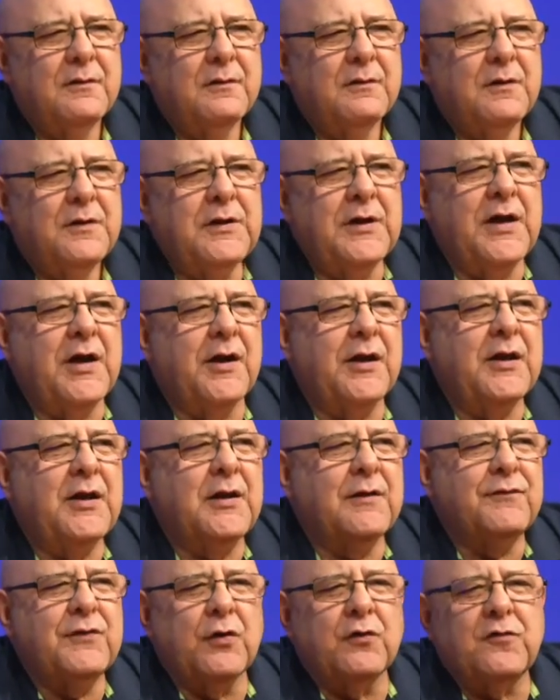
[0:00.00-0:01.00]
You got to
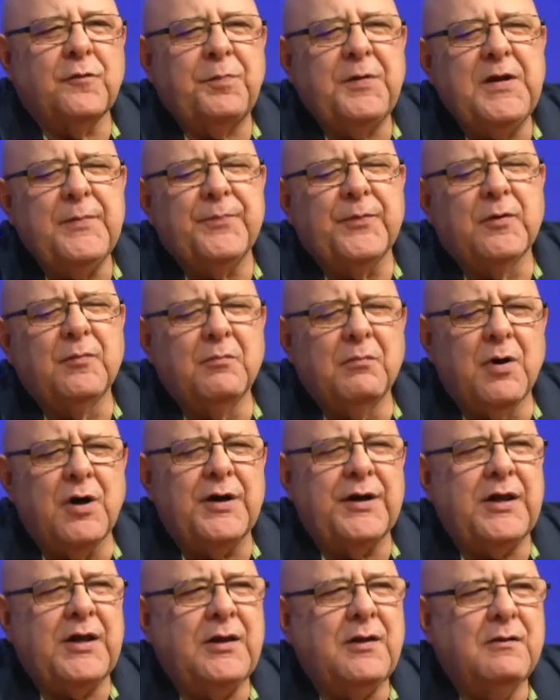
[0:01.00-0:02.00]
give those people
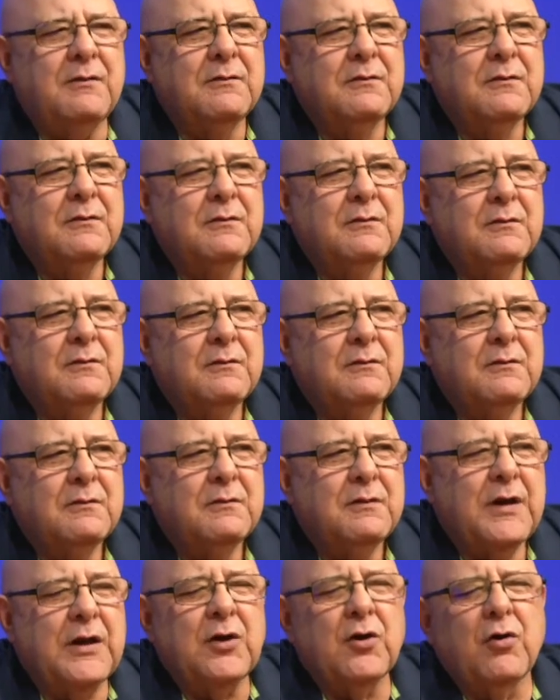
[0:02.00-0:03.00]
money
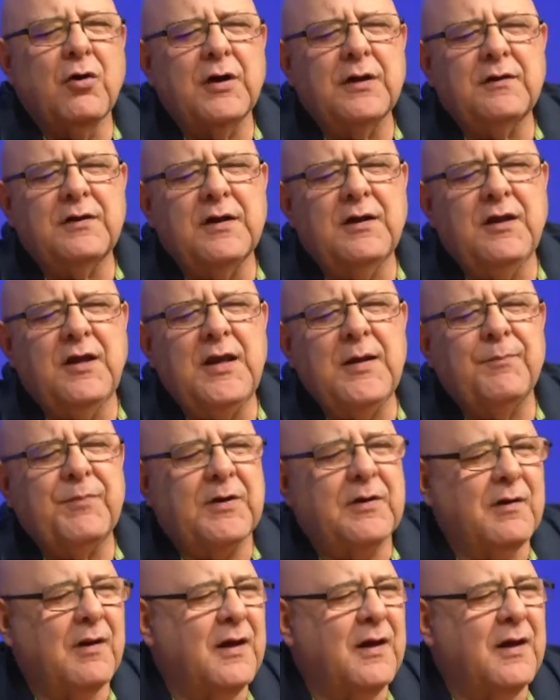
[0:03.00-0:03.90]
in order to keep it.